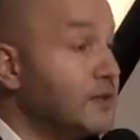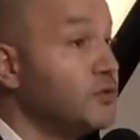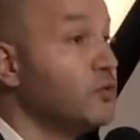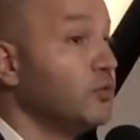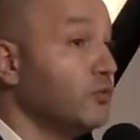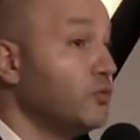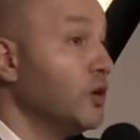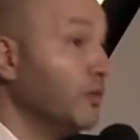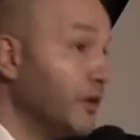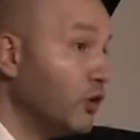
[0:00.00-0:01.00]
that we were
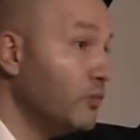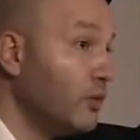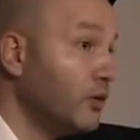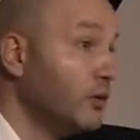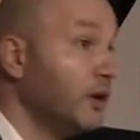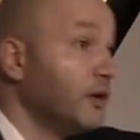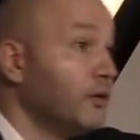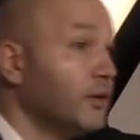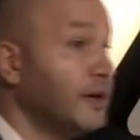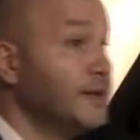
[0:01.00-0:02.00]
talking about certain
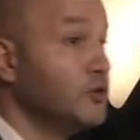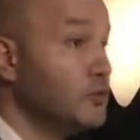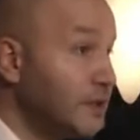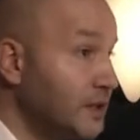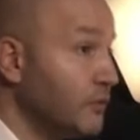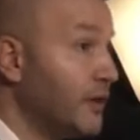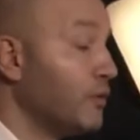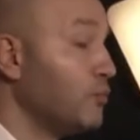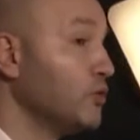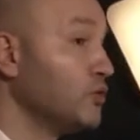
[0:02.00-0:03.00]
subjects such as
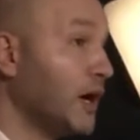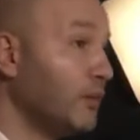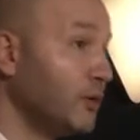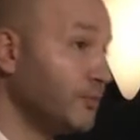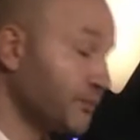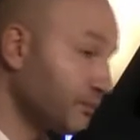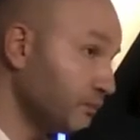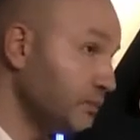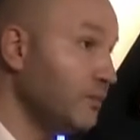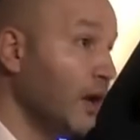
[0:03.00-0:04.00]
financial
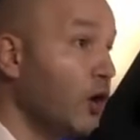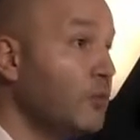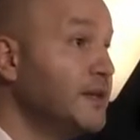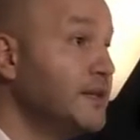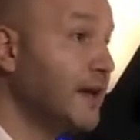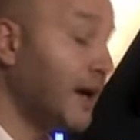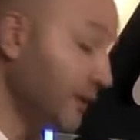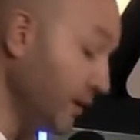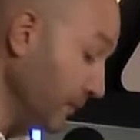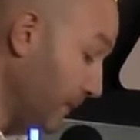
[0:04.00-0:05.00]
inclusion
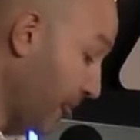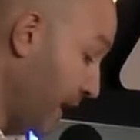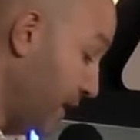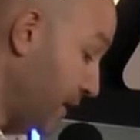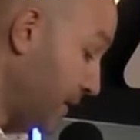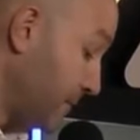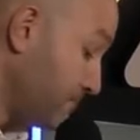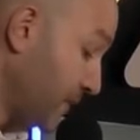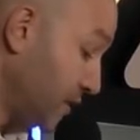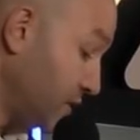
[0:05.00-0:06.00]
and sustainable
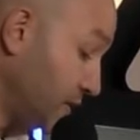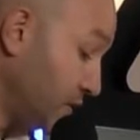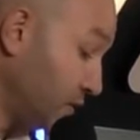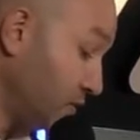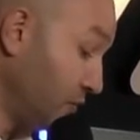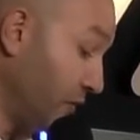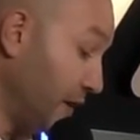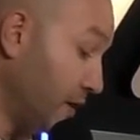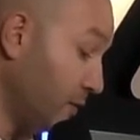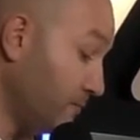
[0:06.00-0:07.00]

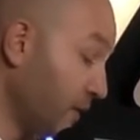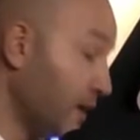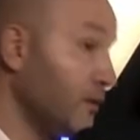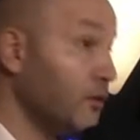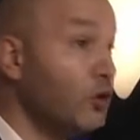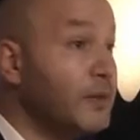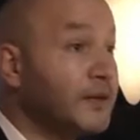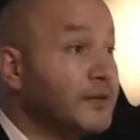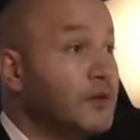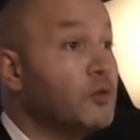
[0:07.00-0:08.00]
development in the, in the
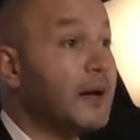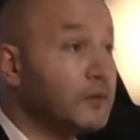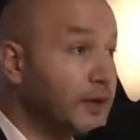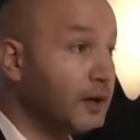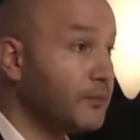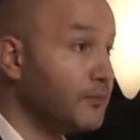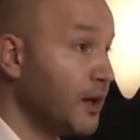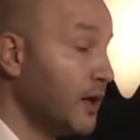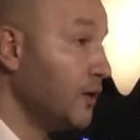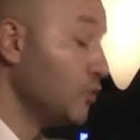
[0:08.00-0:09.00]
Mediterranean.
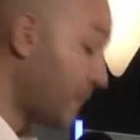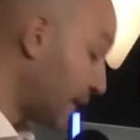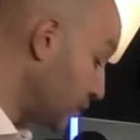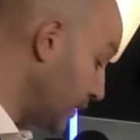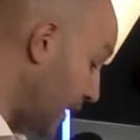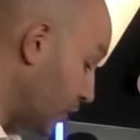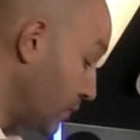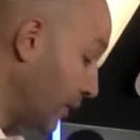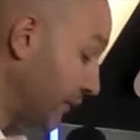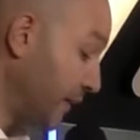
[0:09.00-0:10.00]
I would like to
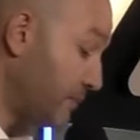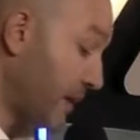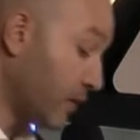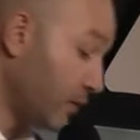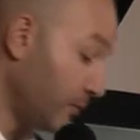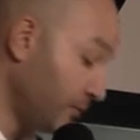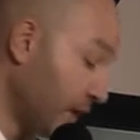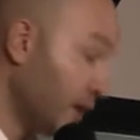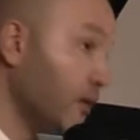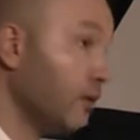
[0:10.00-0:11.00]
thank our euh,
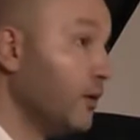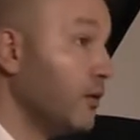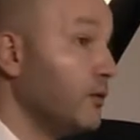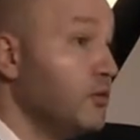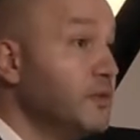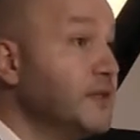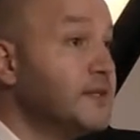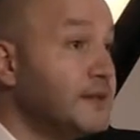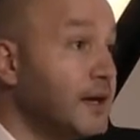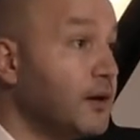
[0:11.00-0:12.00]
partners.
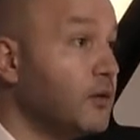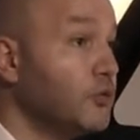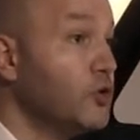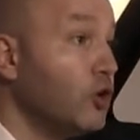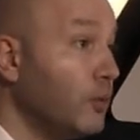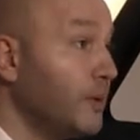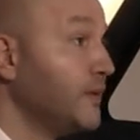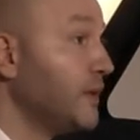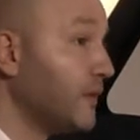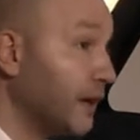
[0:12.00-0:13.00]
Euh, euh,
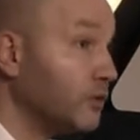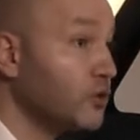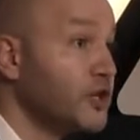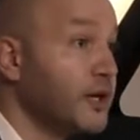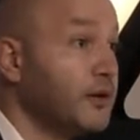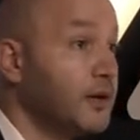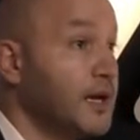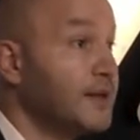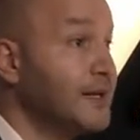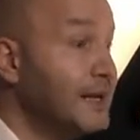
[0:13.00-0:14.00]
First of all,
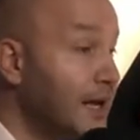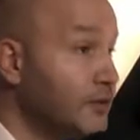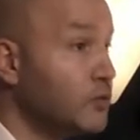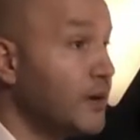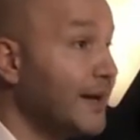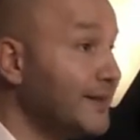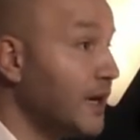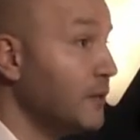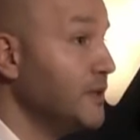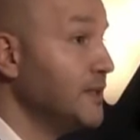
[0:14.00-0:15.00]

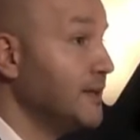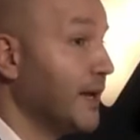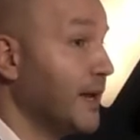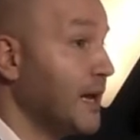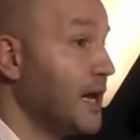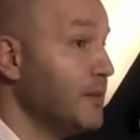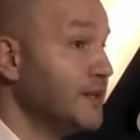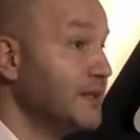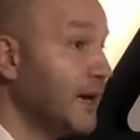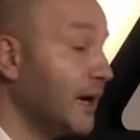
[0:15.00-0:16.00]
the Minister of
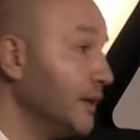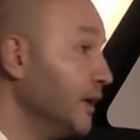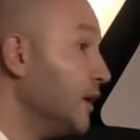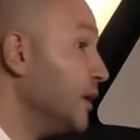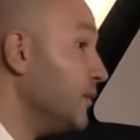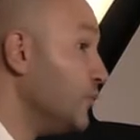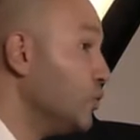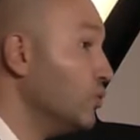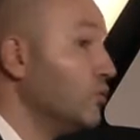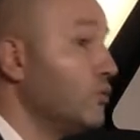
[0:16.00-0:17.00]
European and
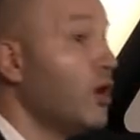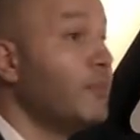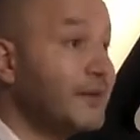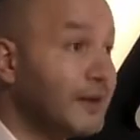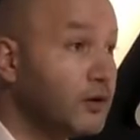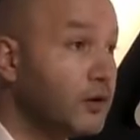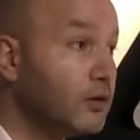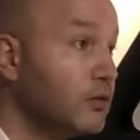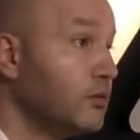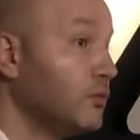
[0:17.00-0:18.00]
International
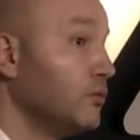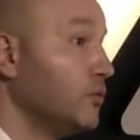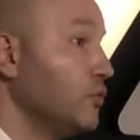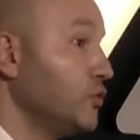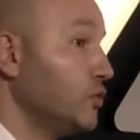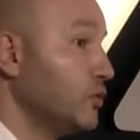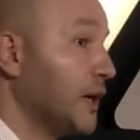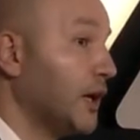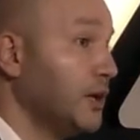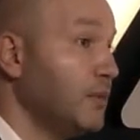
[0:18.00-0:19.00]
Affairs
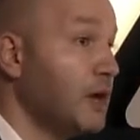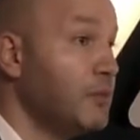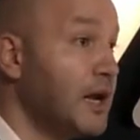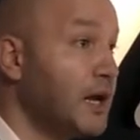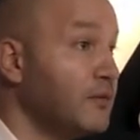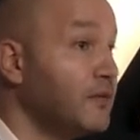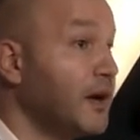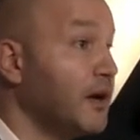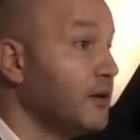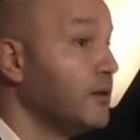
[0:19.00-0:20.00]

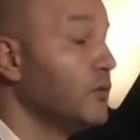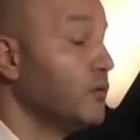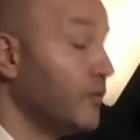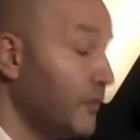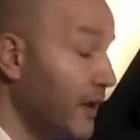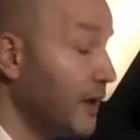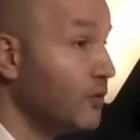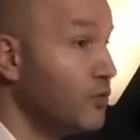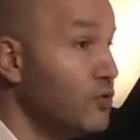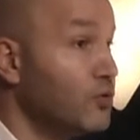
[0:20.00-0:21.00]
and the Mediterranean
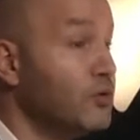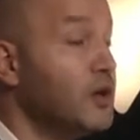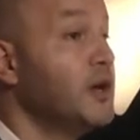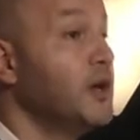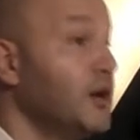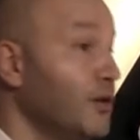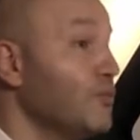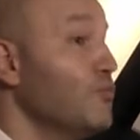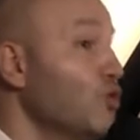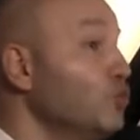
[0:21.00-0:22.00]
Ambassador, Mr.
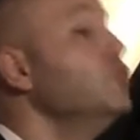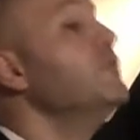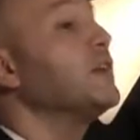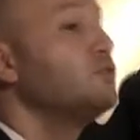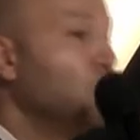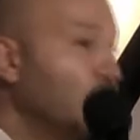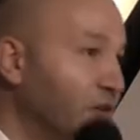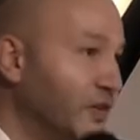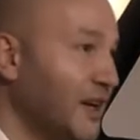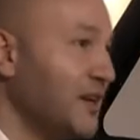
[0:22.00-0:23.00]
Amellal
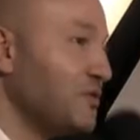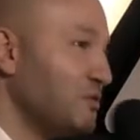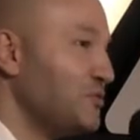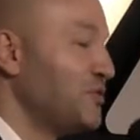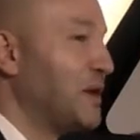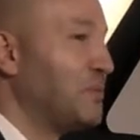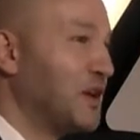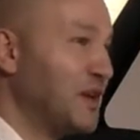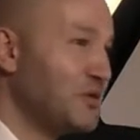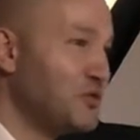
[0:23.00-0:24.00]
Karim, who will
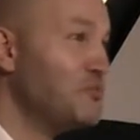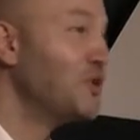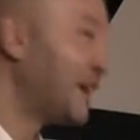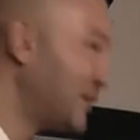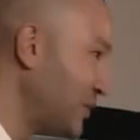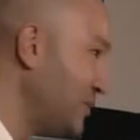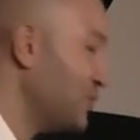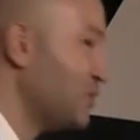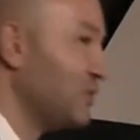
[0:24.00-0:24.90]
be doing